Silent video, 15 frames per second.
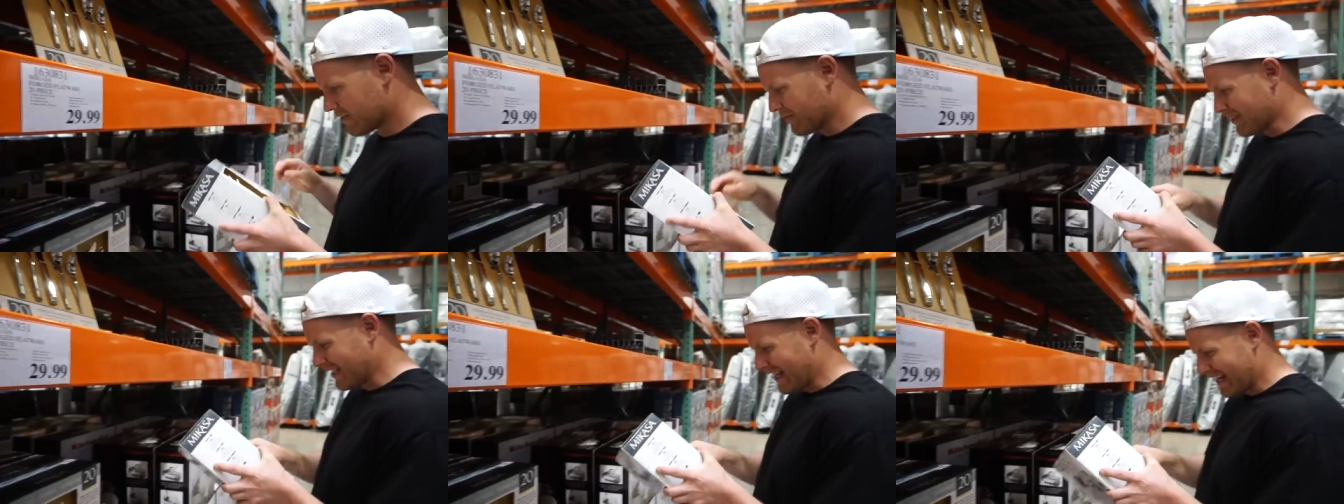Do
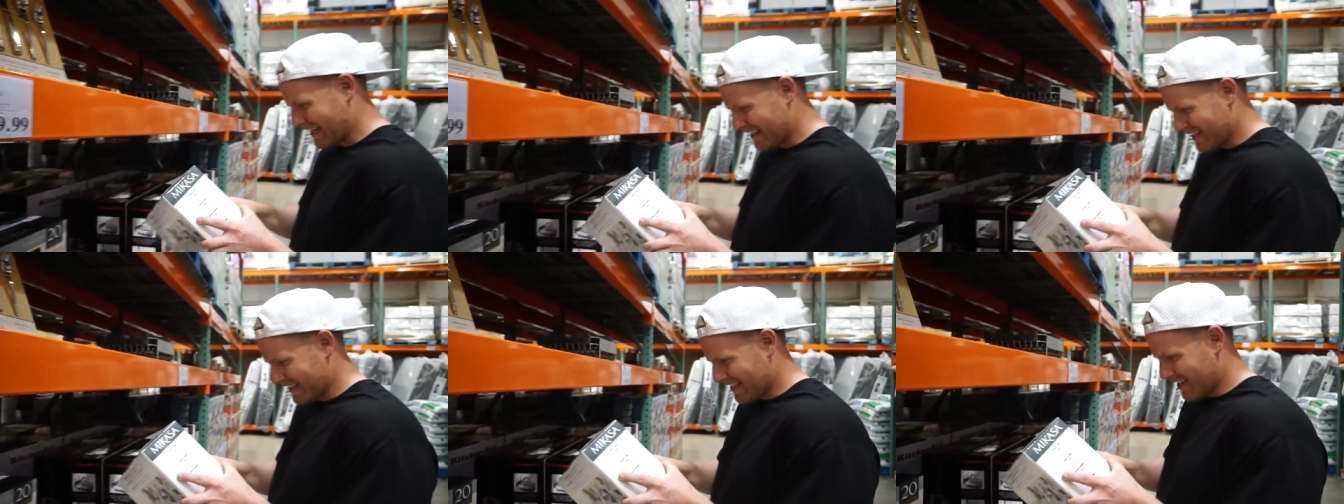we like
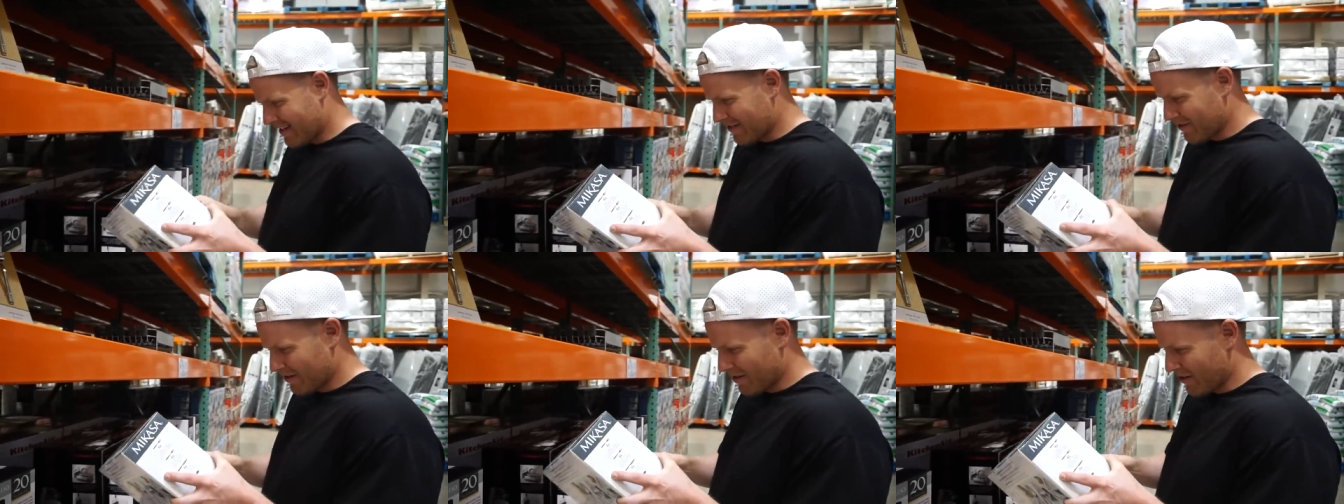these
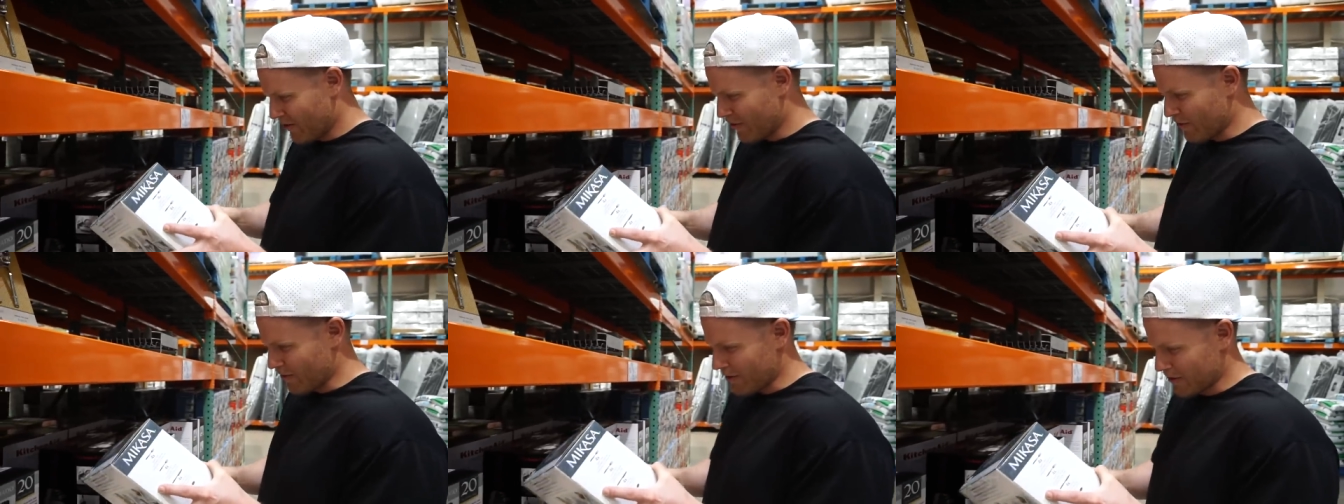though?
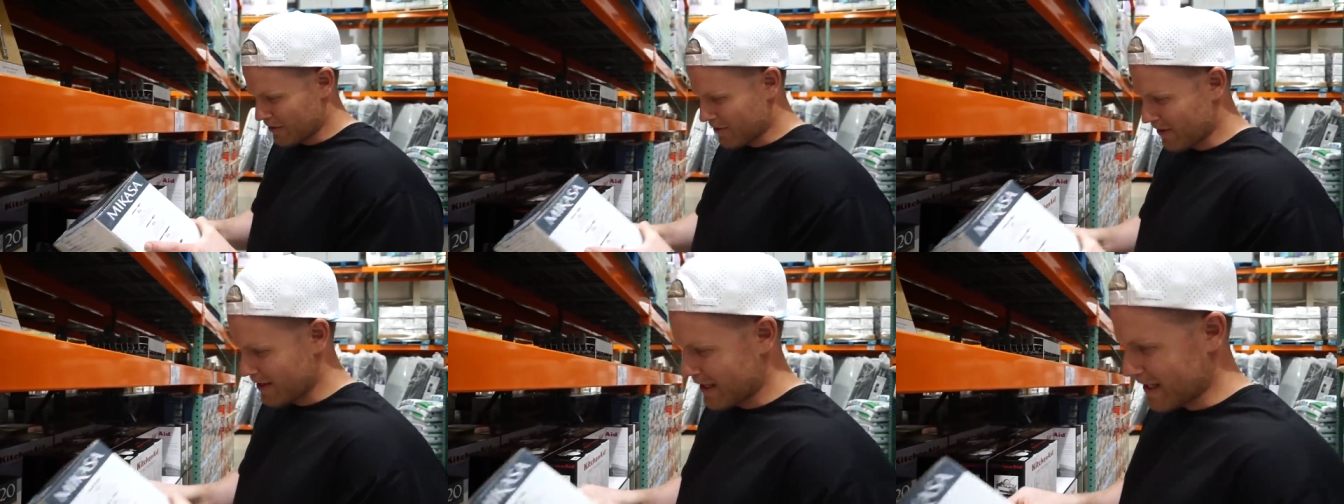Oh, those are
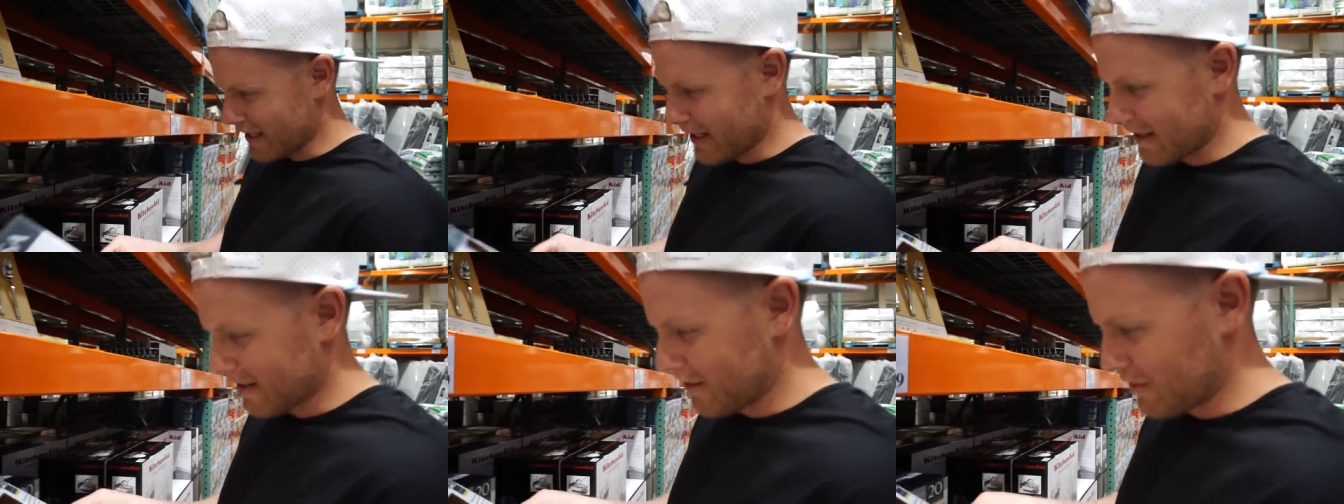thick.
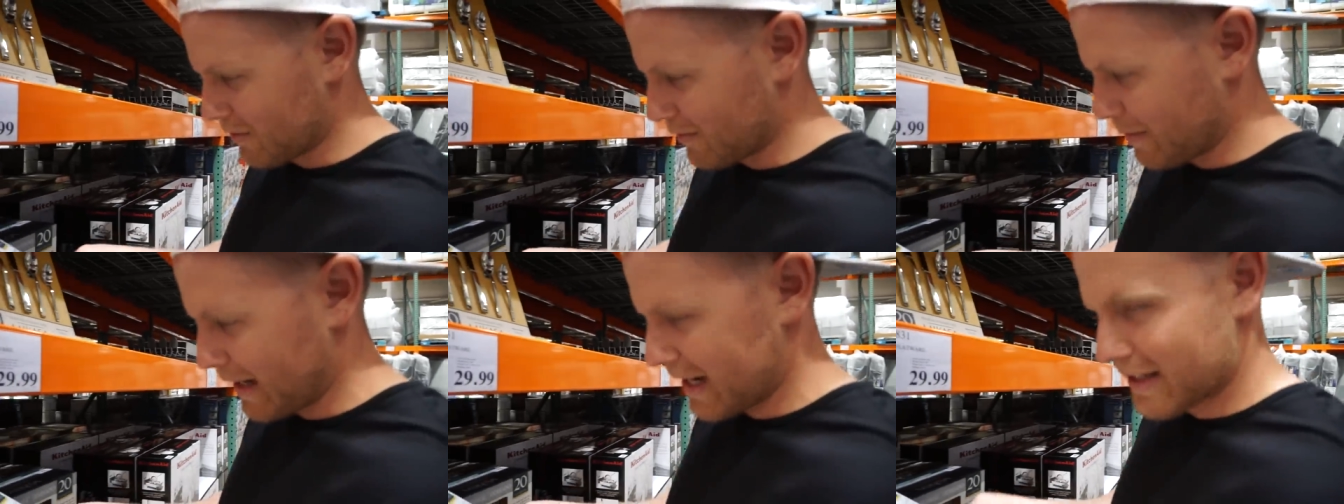Those
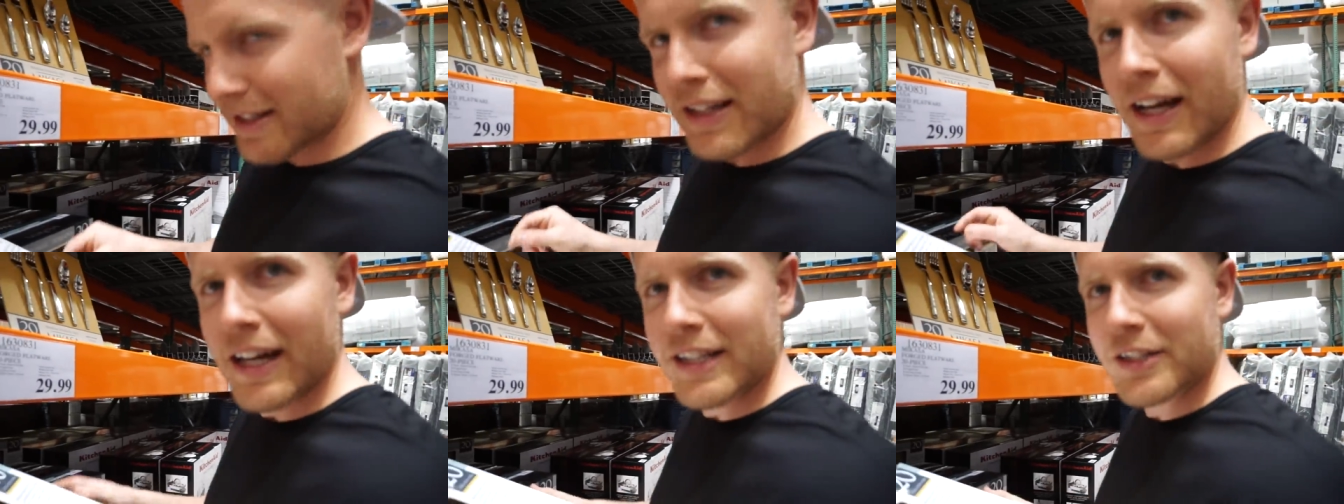would pass
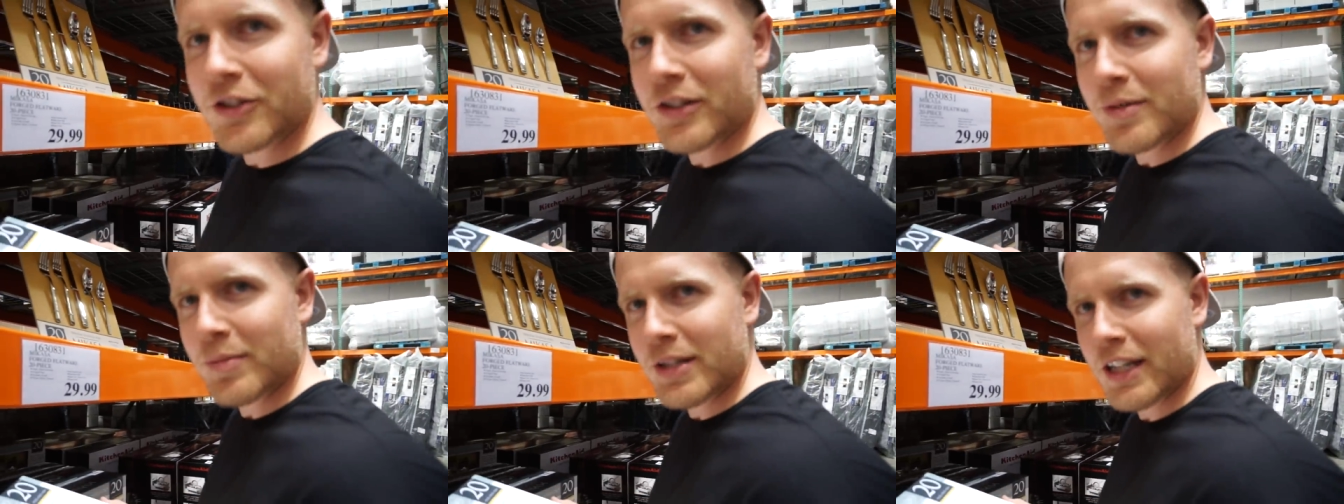the ice
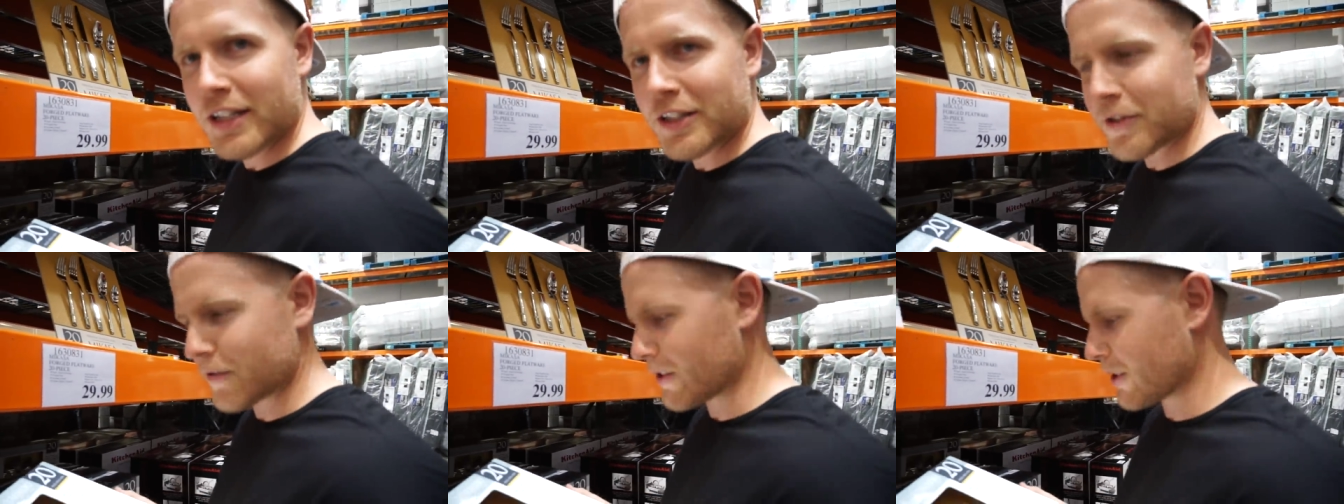cream
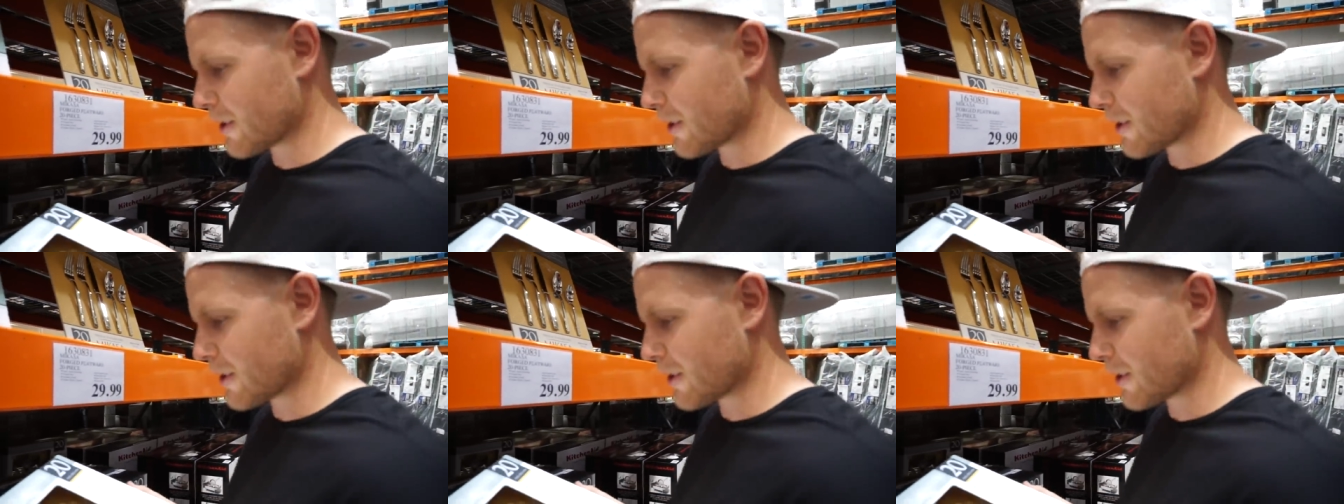test for